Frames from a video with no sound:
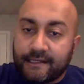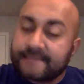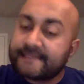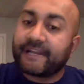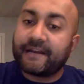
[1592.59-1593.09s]

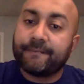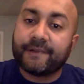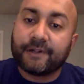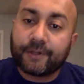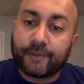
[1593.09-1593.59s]
some kind of
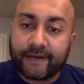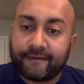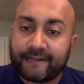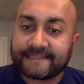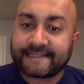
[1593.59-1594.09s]
build or
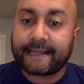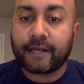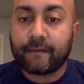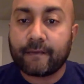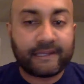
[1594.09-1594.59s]
whatever that's kicked
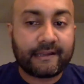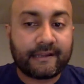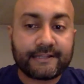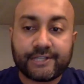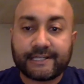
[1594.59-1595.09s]
off, whether
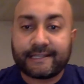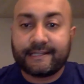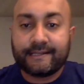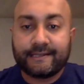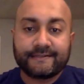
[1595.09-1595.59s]
that's
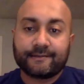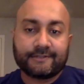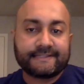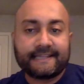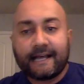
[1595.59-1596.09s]
Jenkins,
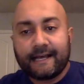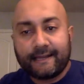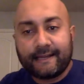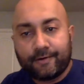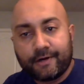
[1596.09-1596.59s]
Circle
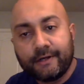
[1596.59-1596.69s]
CI, or